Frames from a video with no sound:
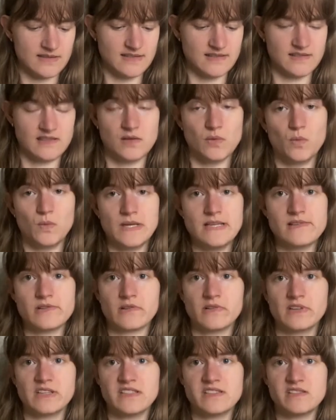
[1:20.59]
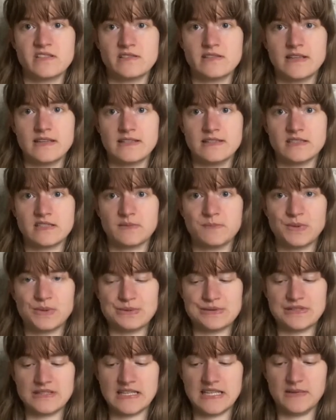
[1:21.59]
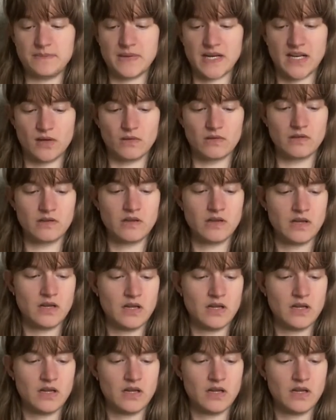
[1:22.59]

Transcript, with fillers: it's the winter edition and it's supposed to keep out